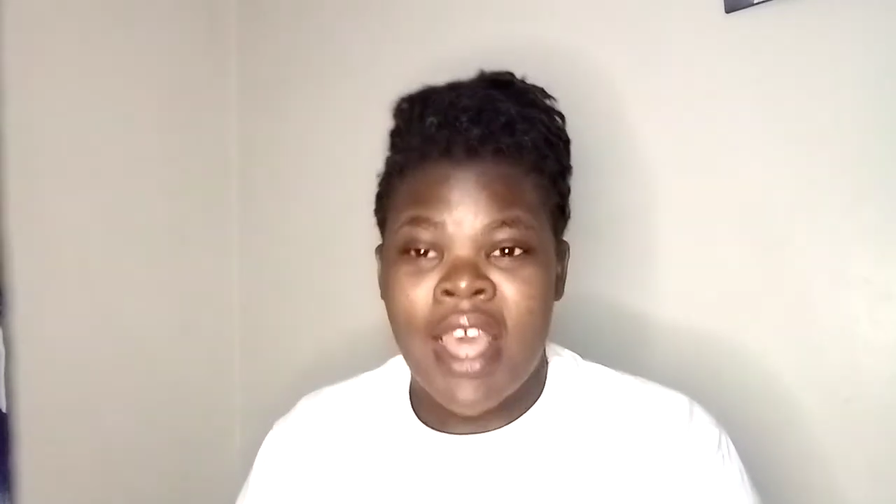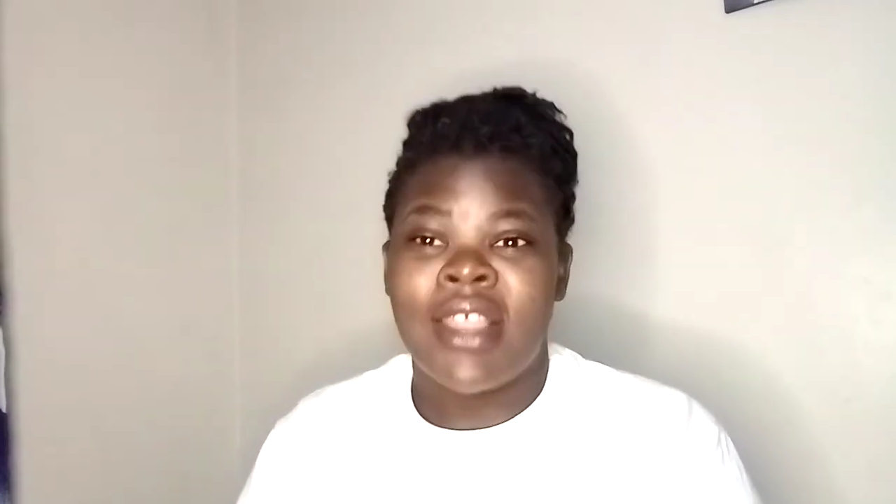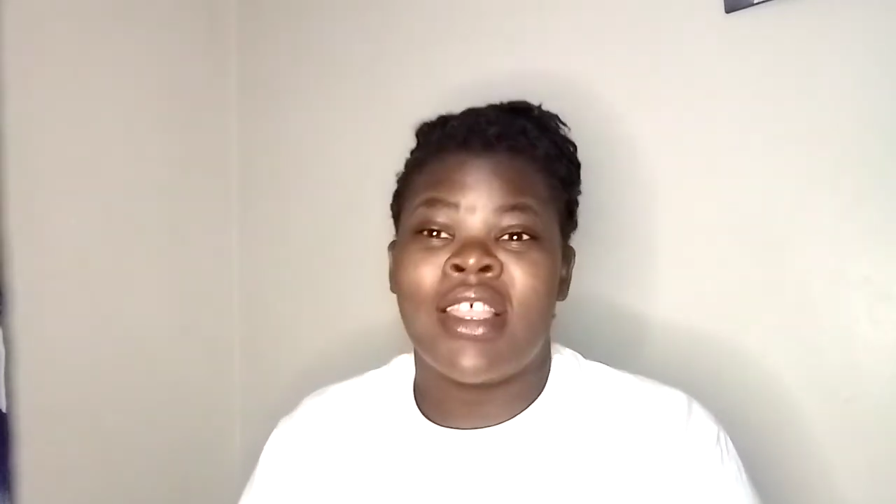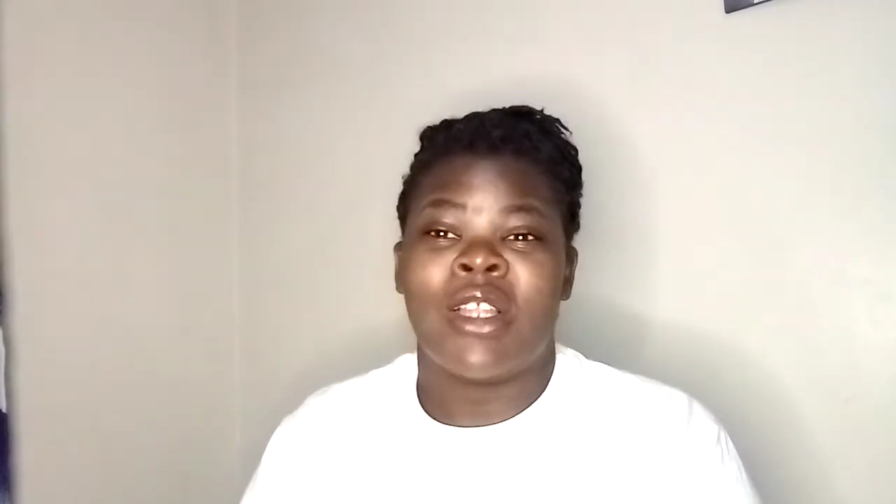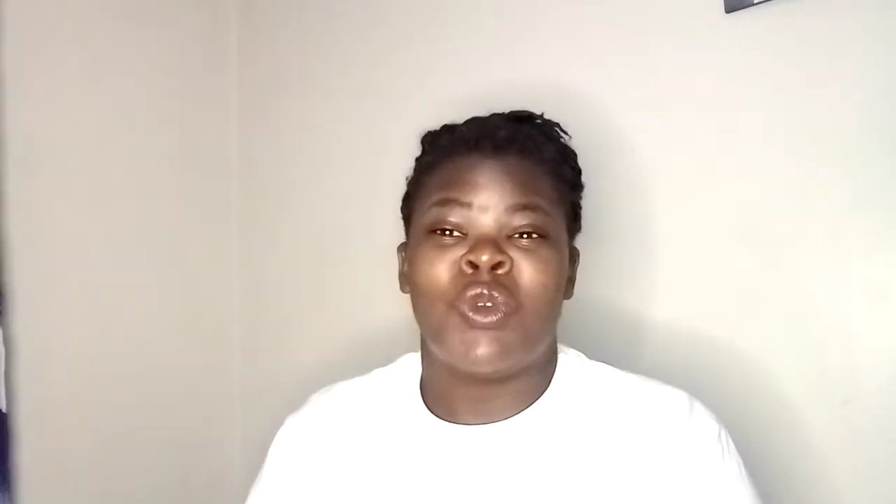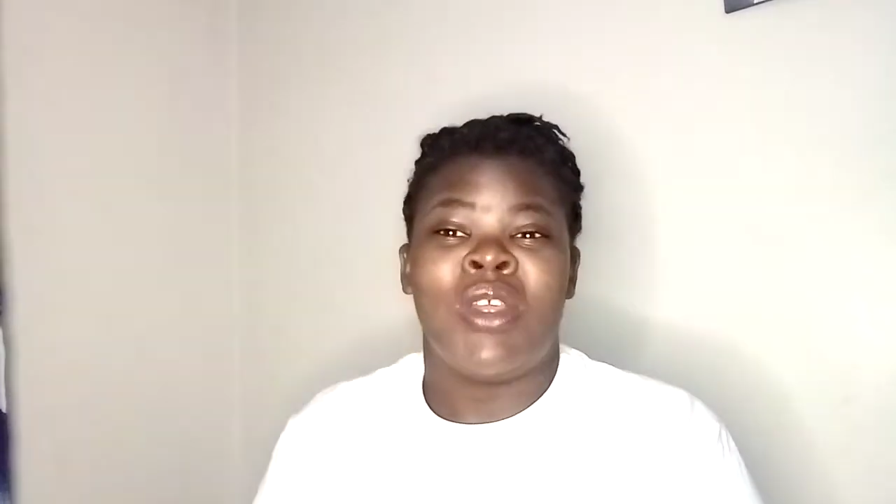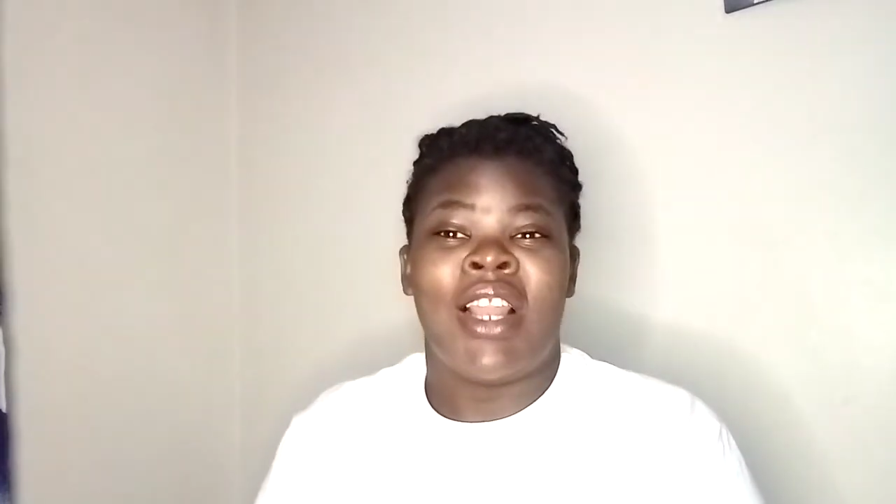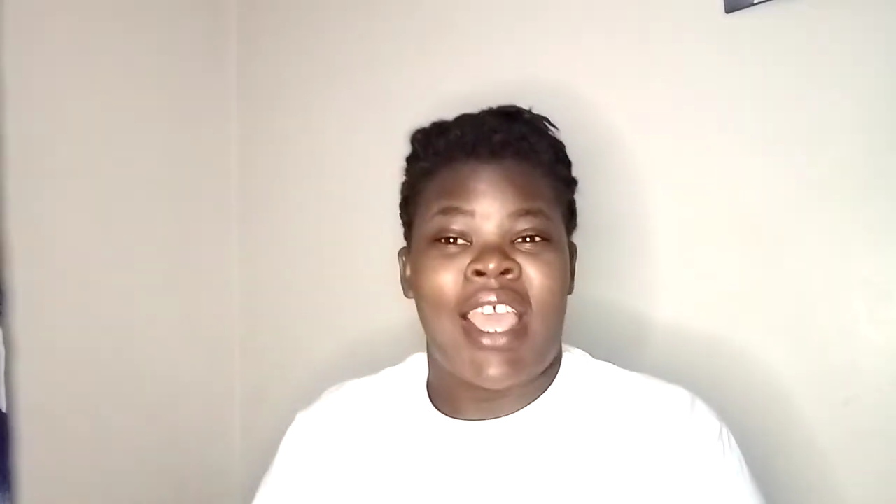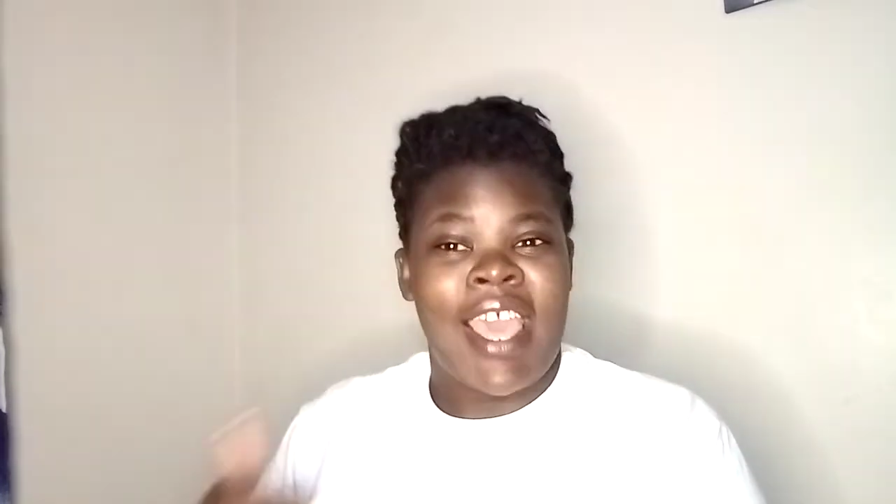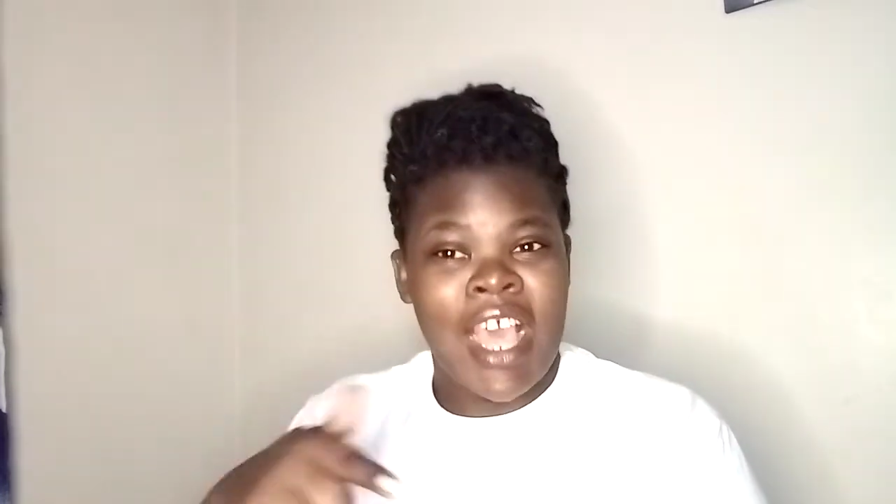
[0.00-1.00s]
that will
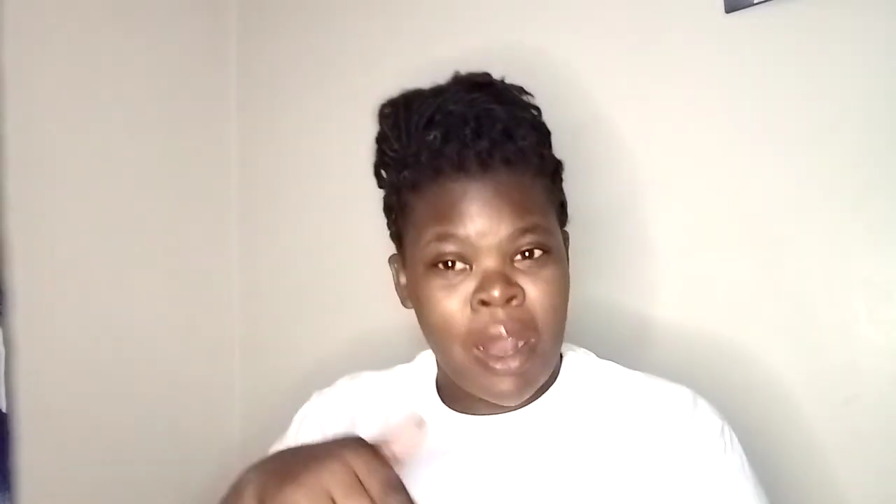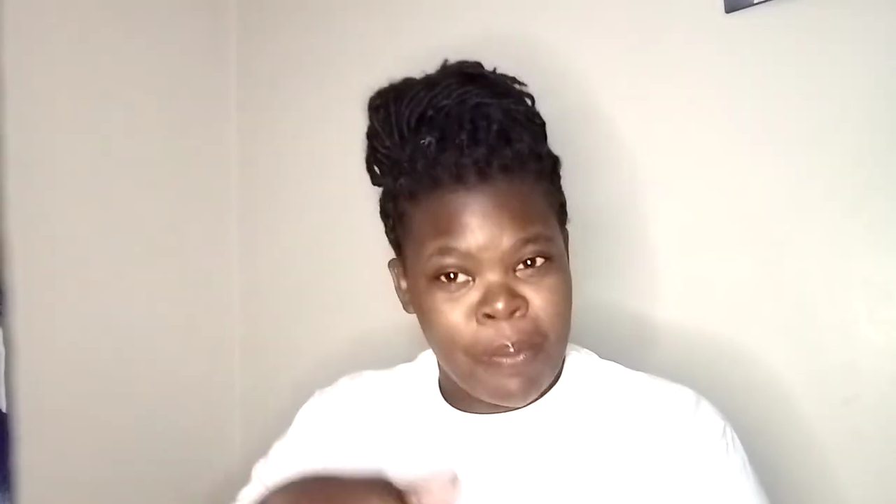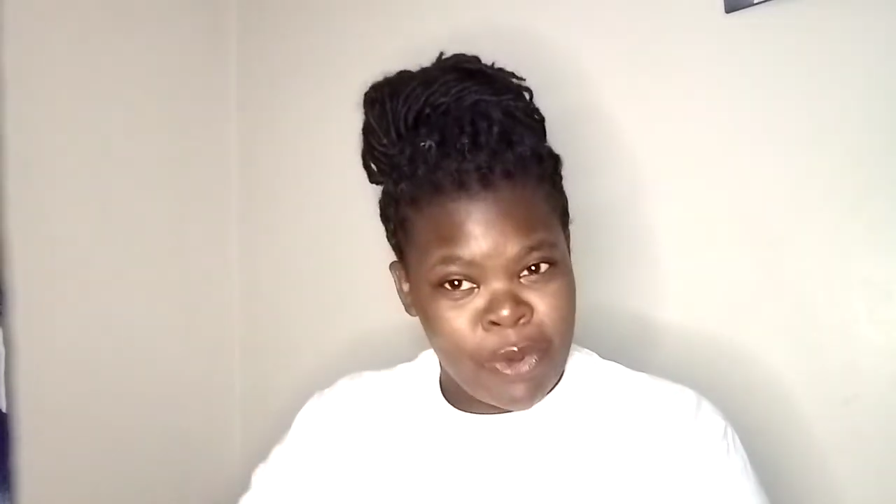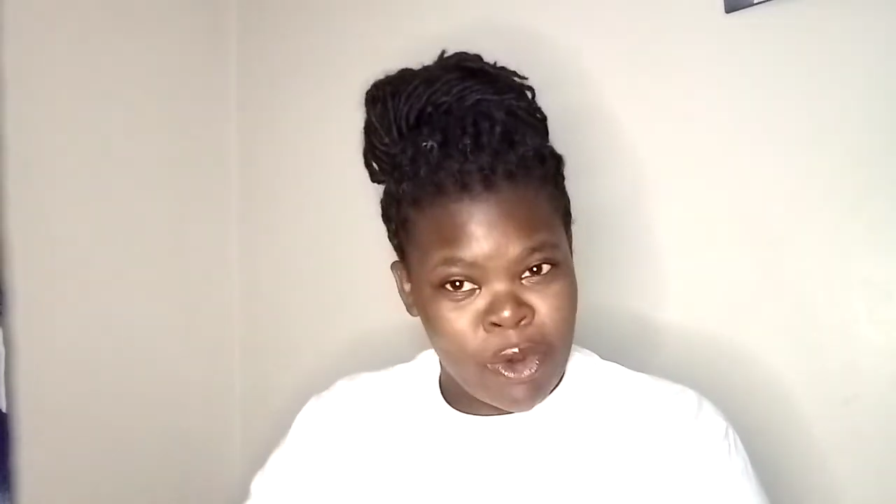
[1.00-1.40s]
help you